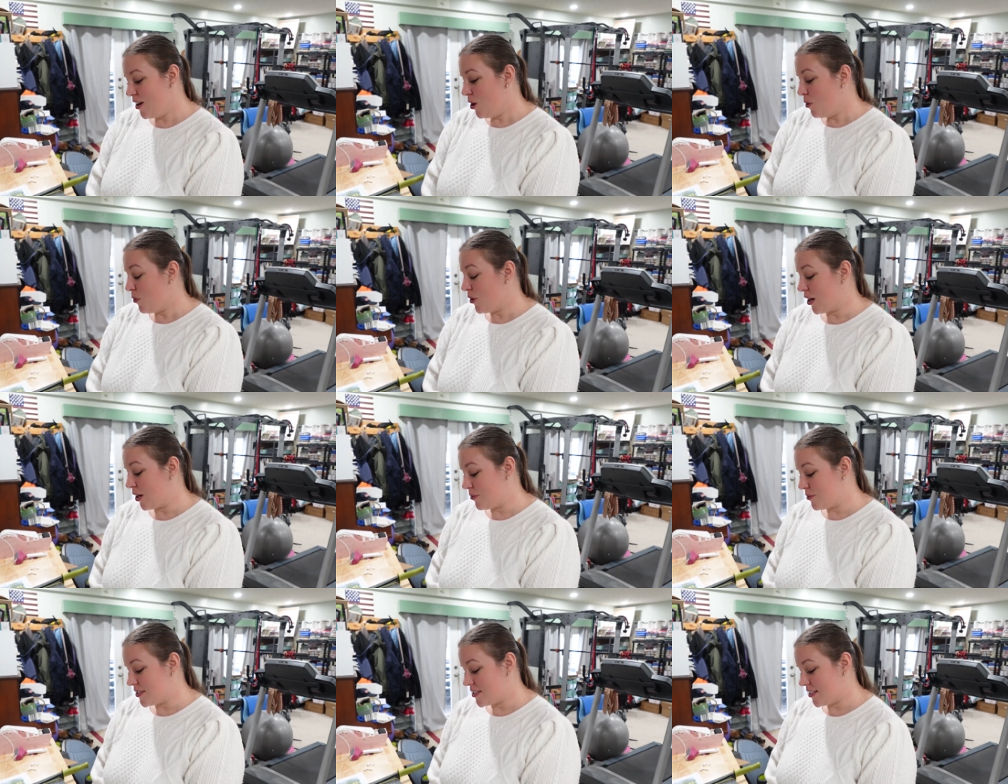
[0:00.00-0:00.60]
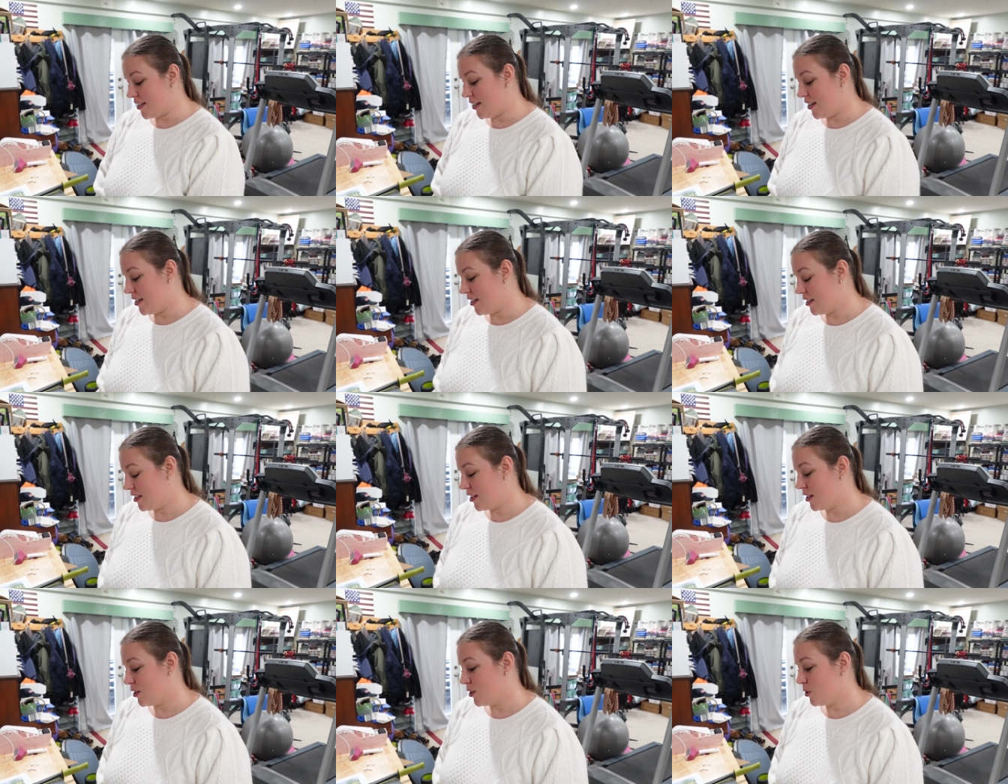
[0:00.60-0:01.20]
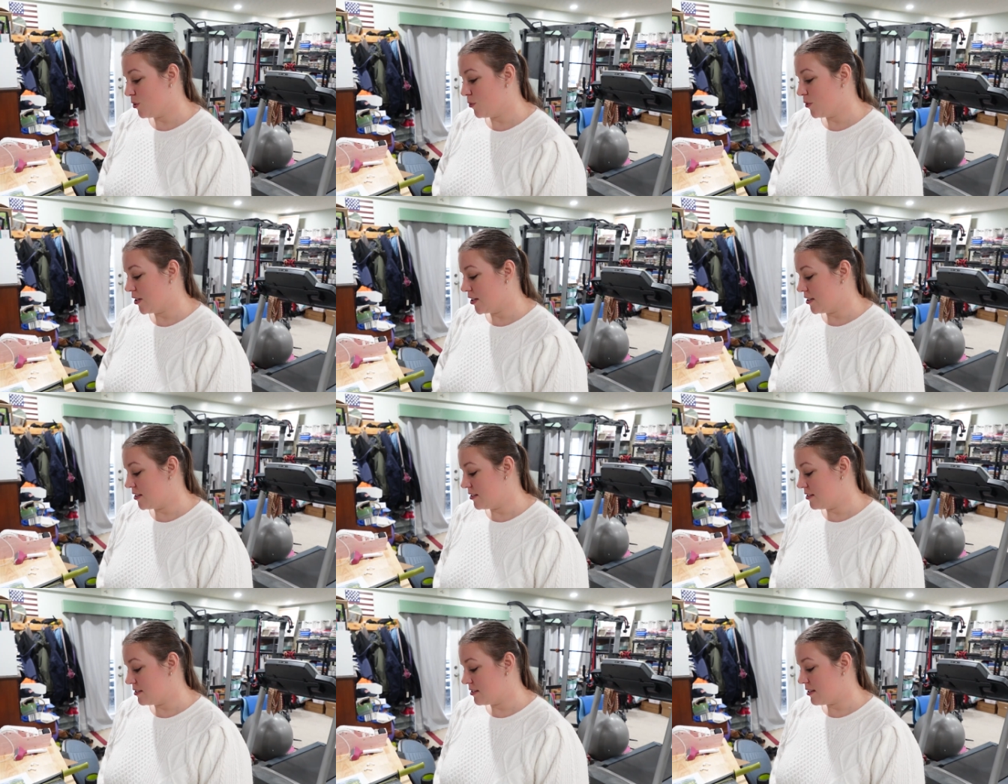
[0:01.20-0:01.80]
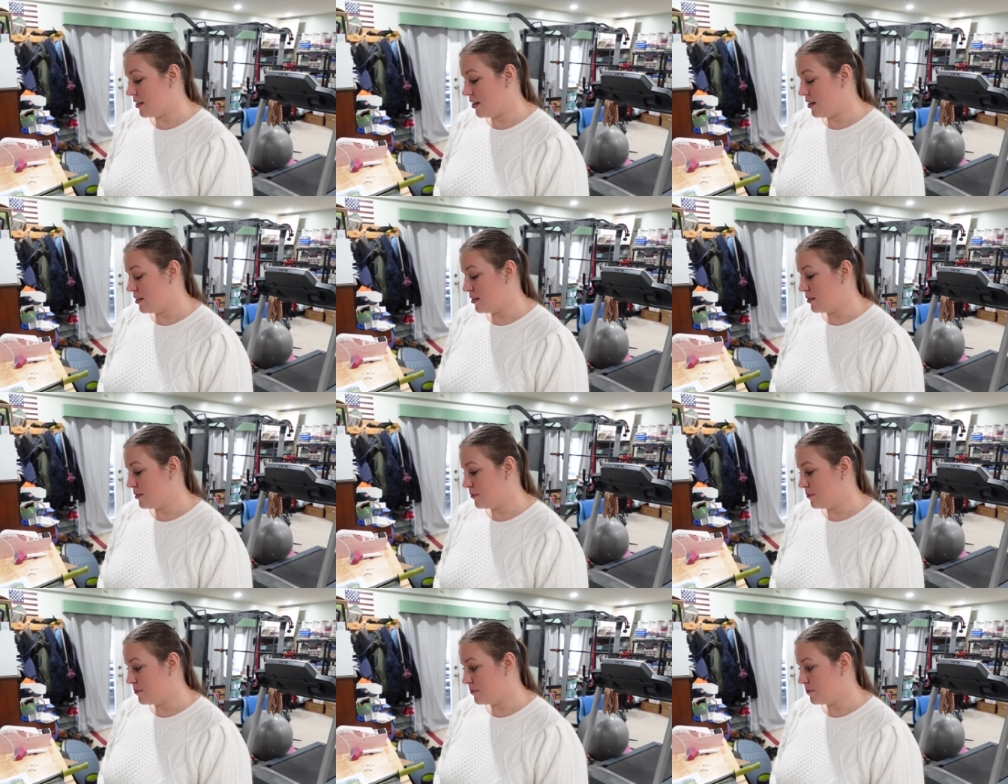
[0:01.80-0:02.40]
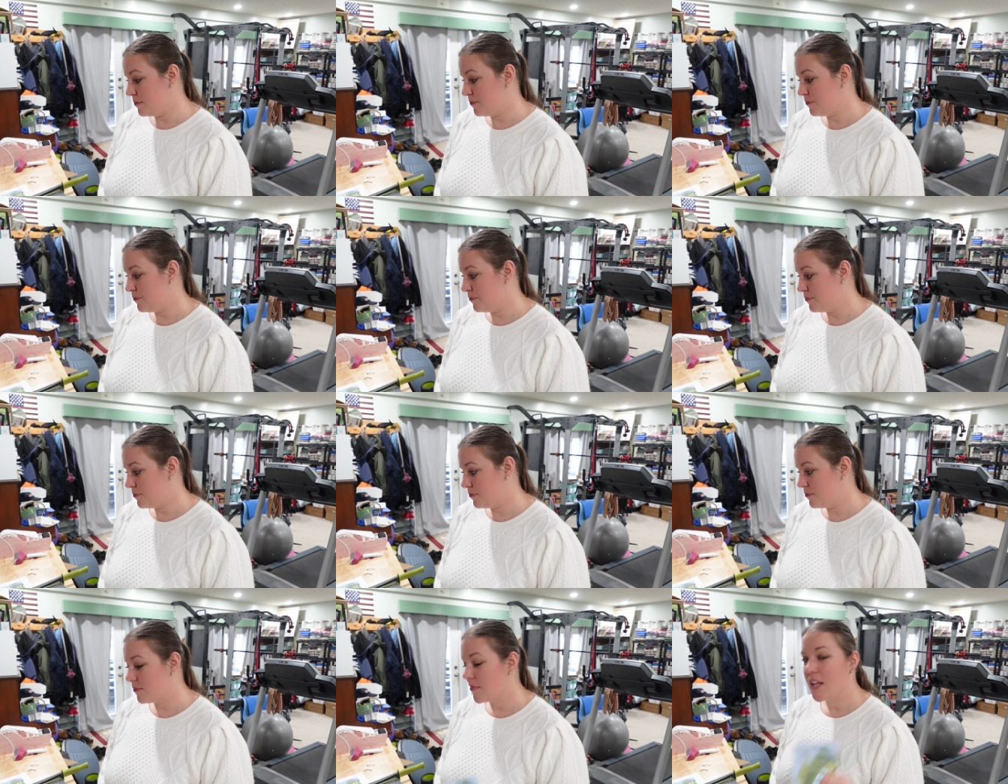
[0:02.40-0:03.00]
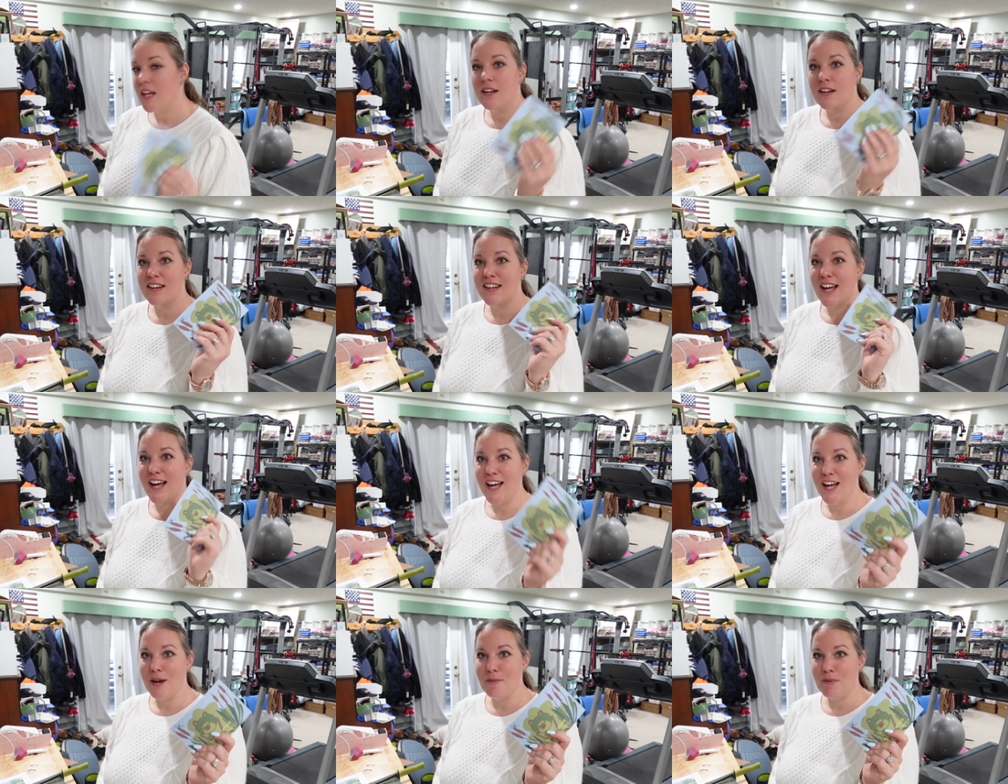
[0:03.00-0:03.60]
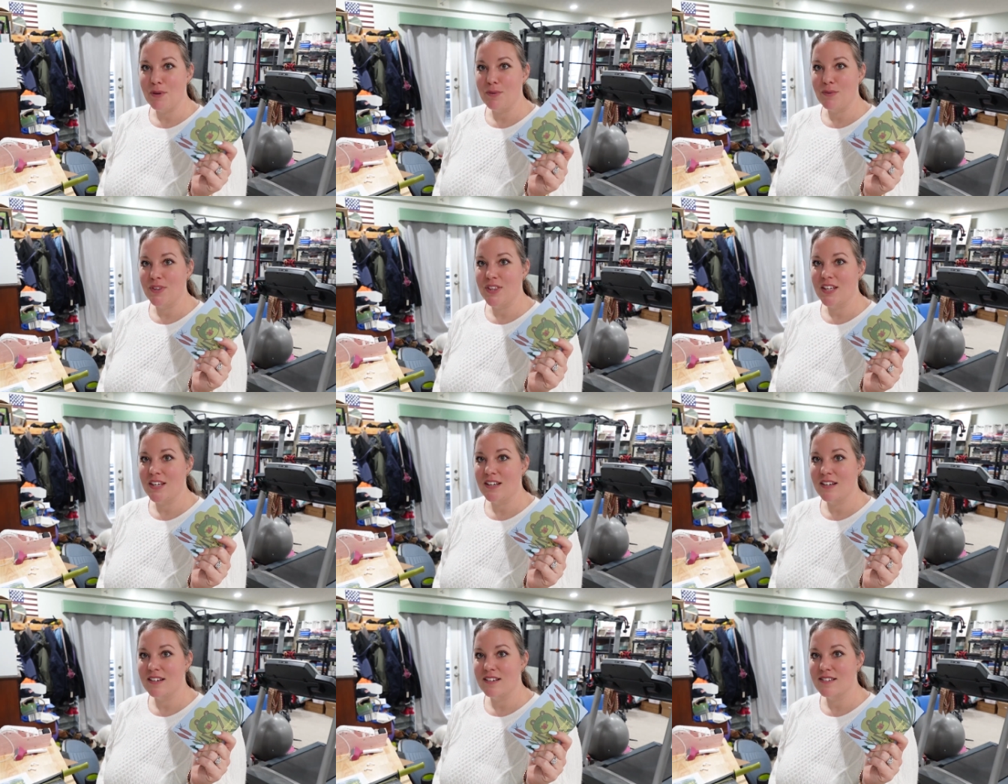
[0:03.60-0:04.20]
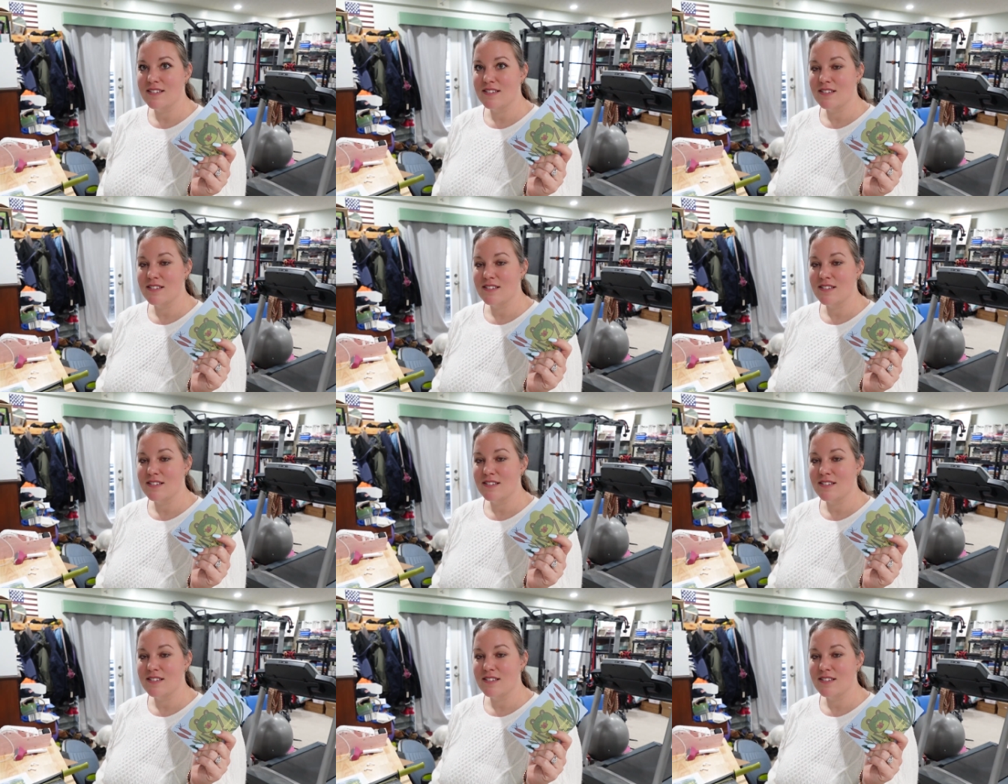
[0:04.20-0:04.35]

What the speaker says: What I was saying though was not happy with these,